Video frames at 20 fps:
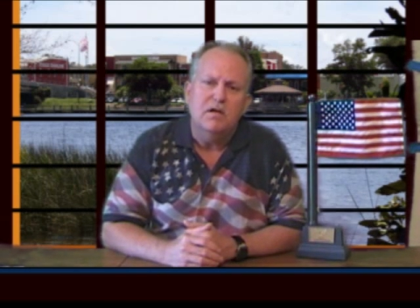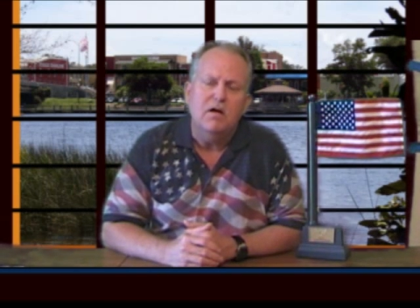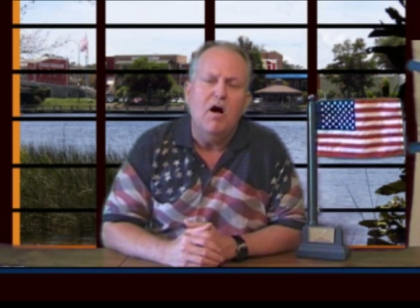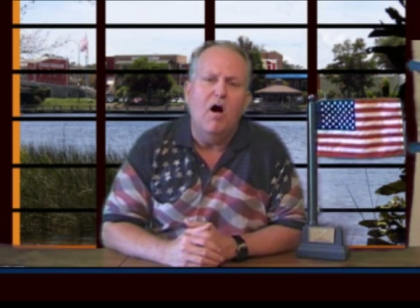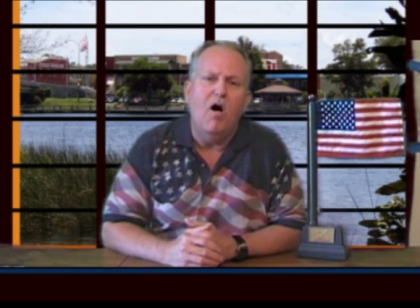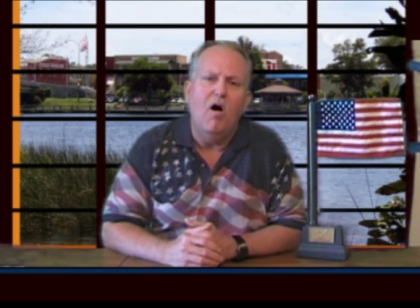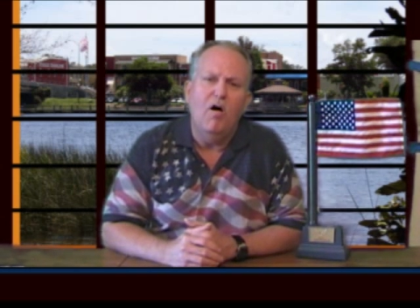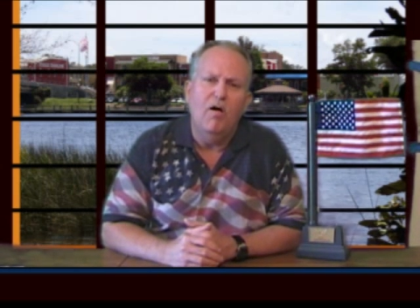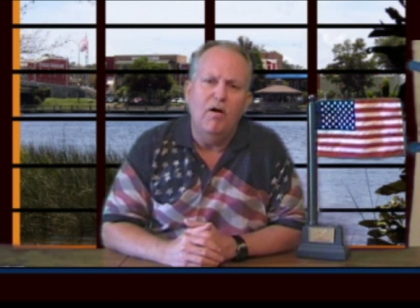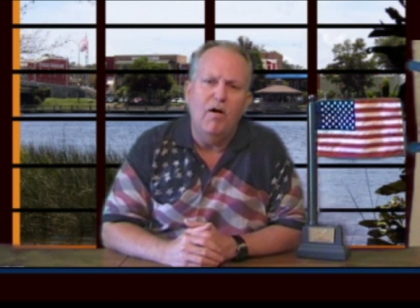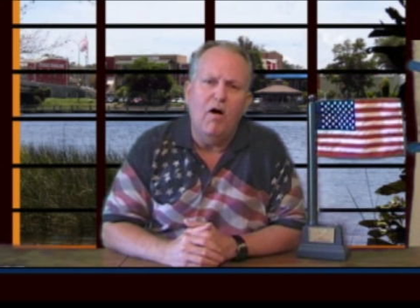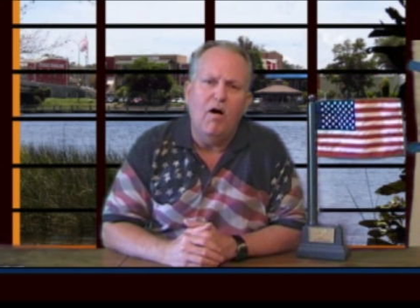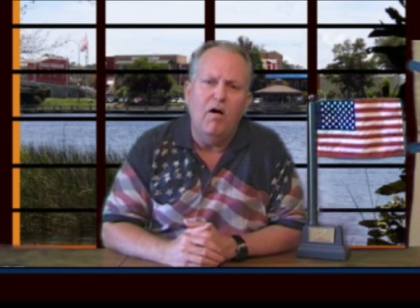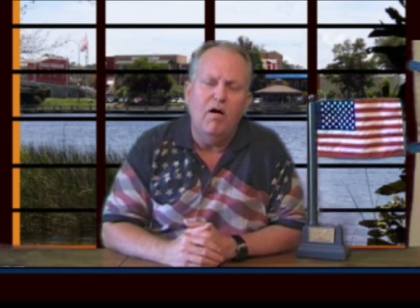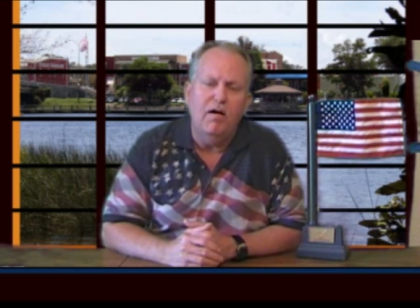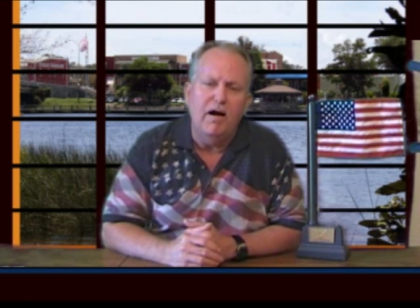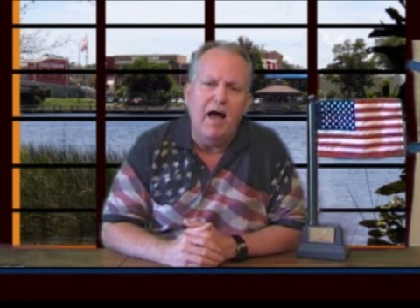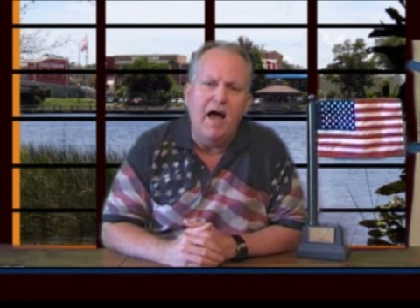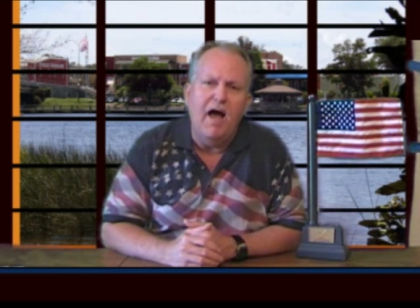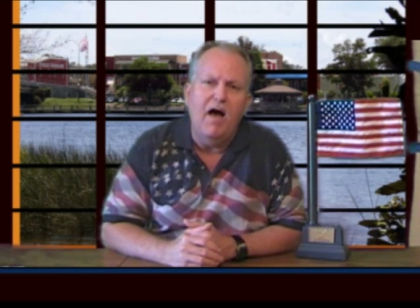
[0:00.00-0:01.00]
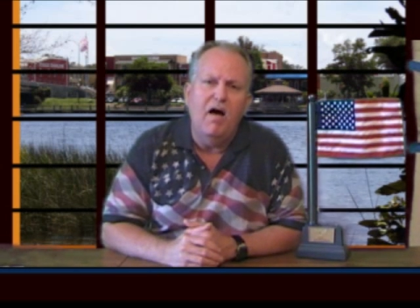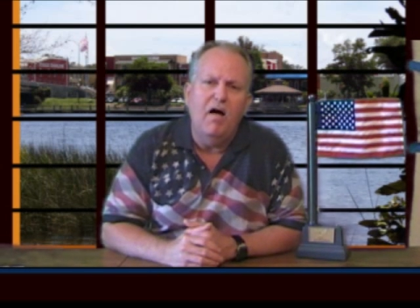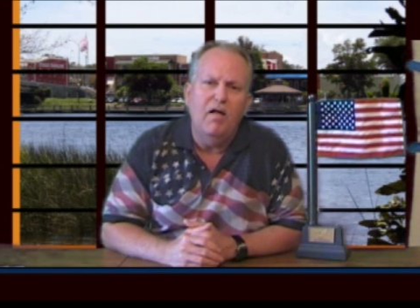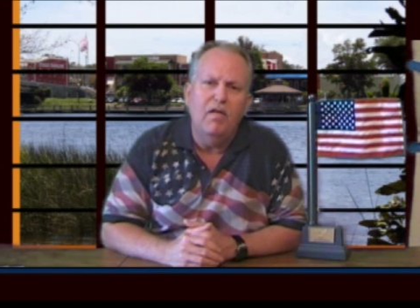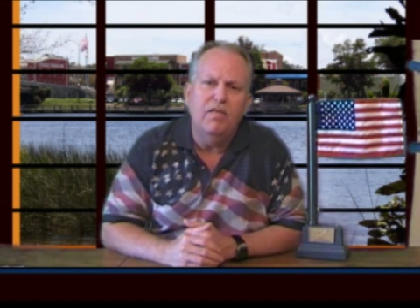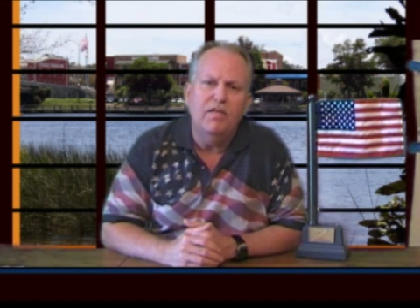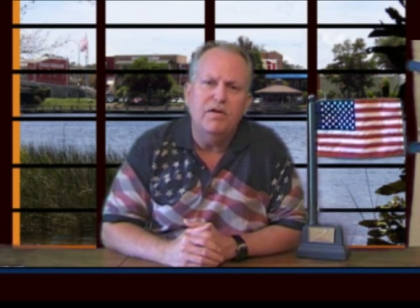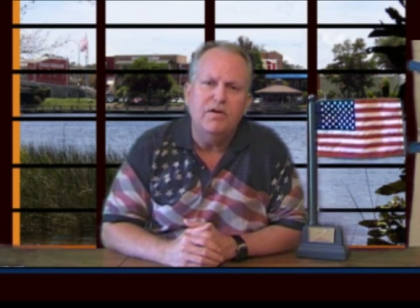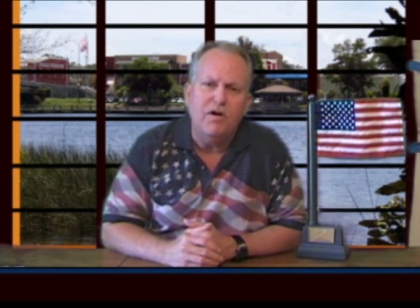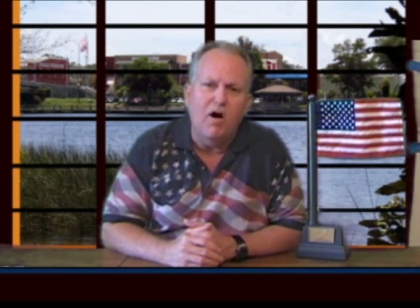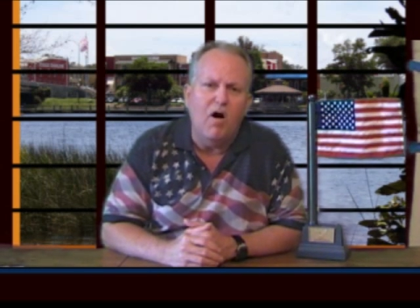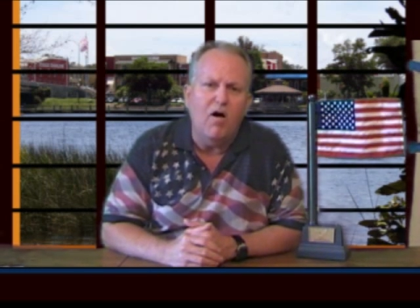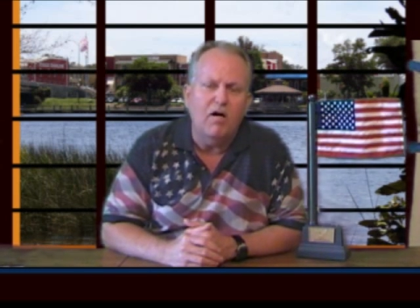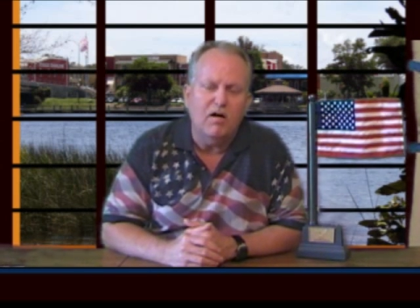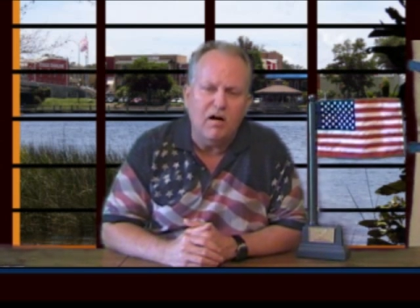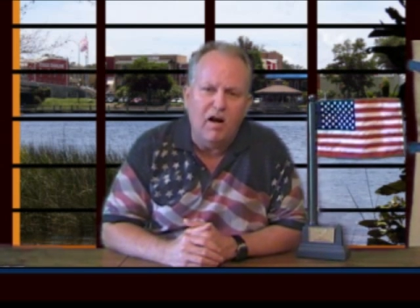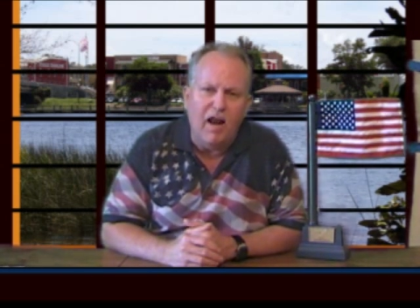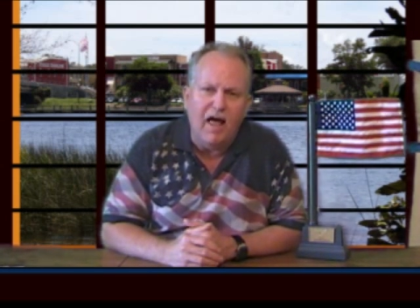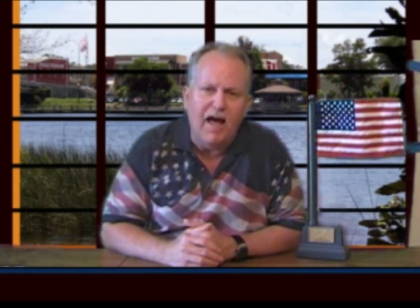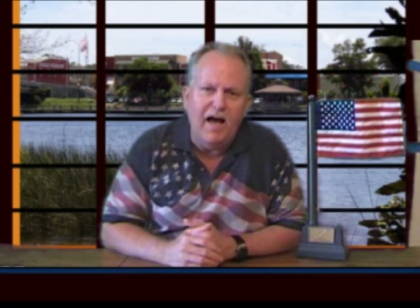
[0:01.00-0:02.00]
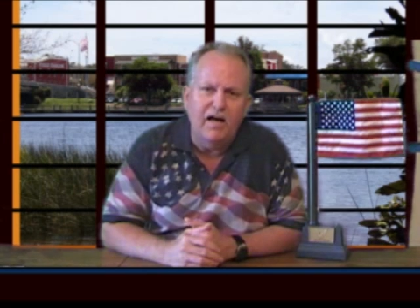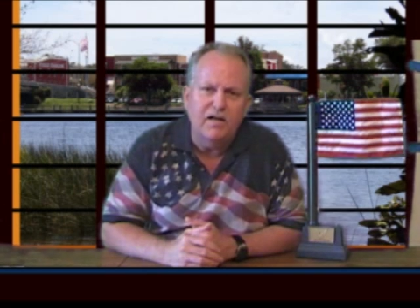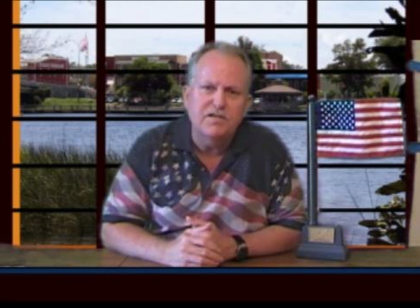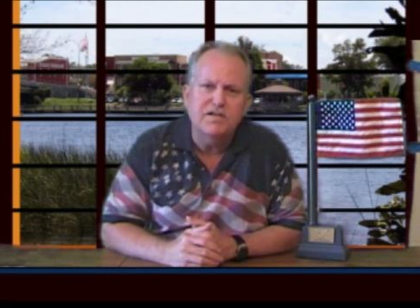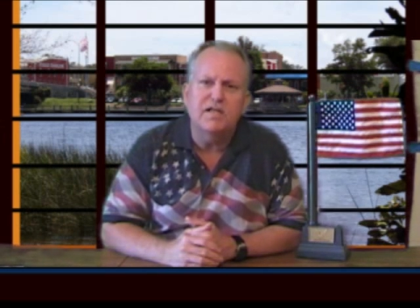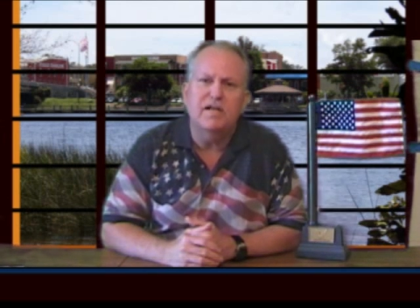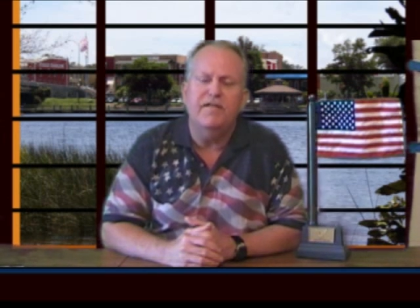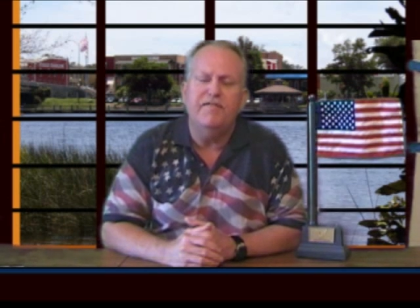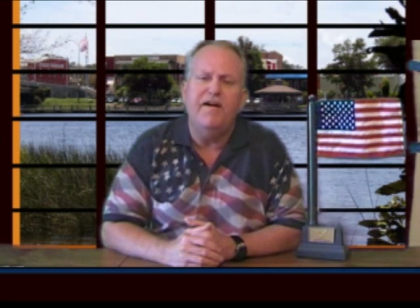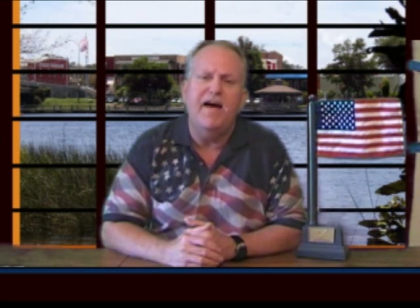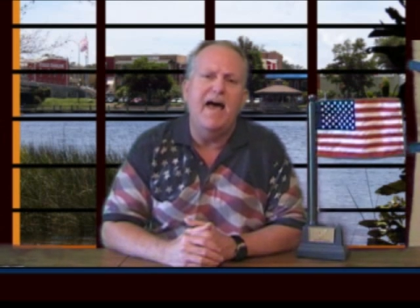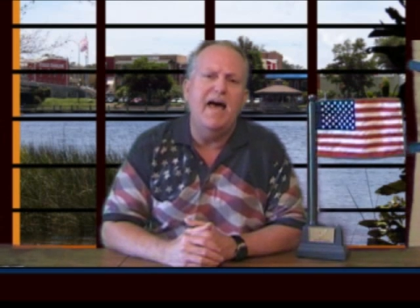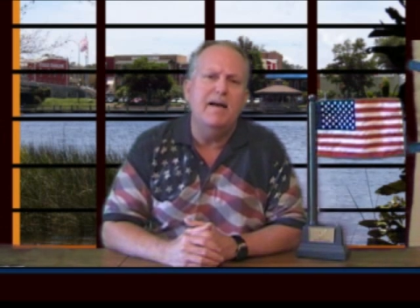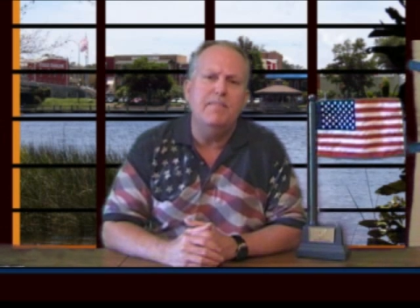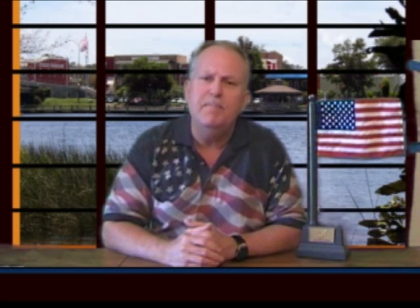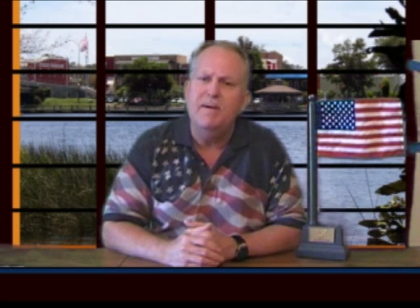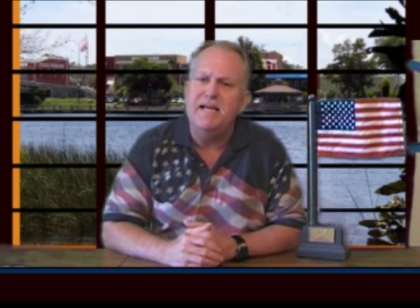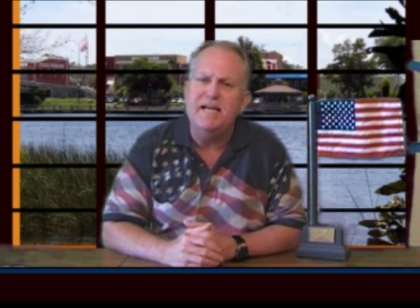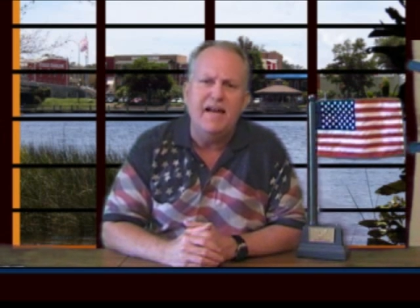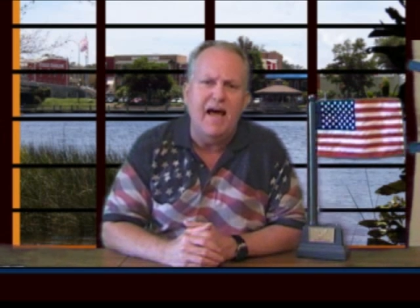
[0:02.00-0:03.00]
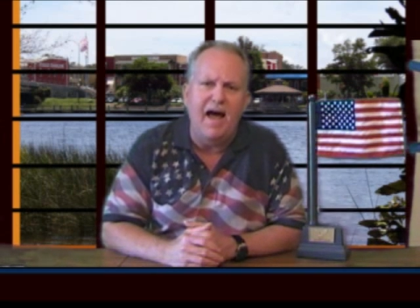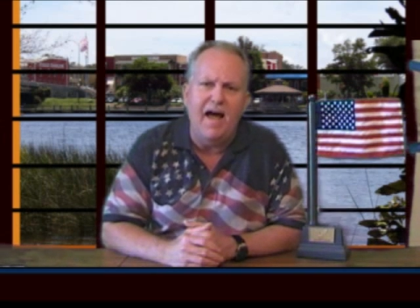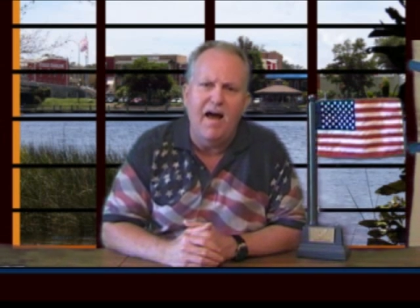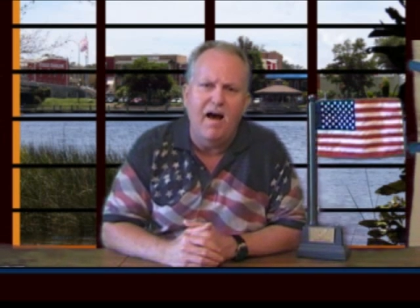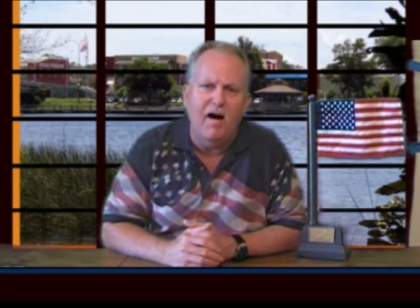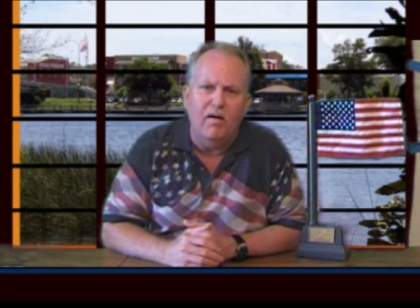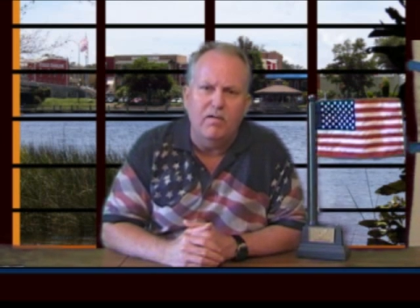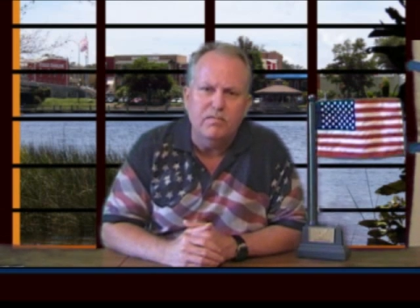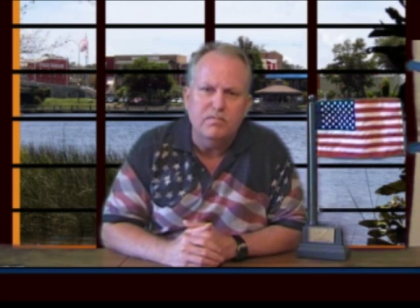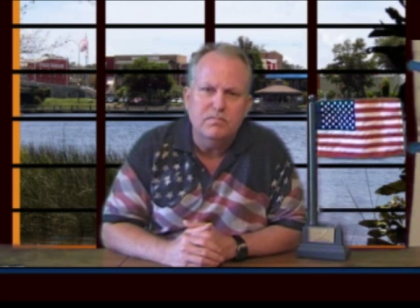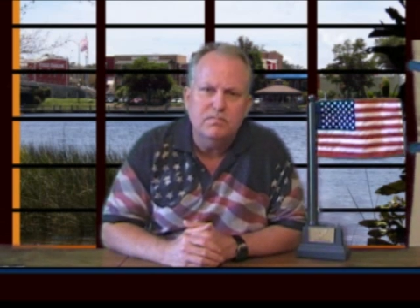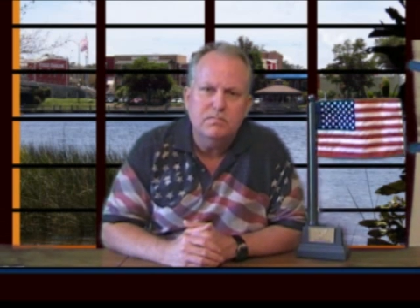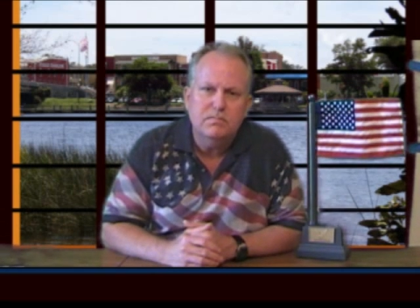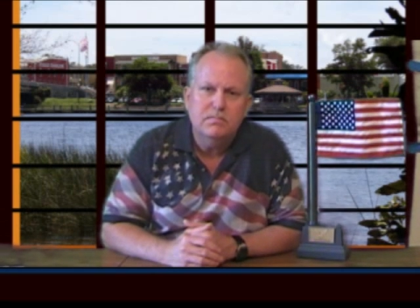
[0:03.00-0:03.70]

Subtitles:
Gone Are Now the Dark Clouds That Have Had Me Down.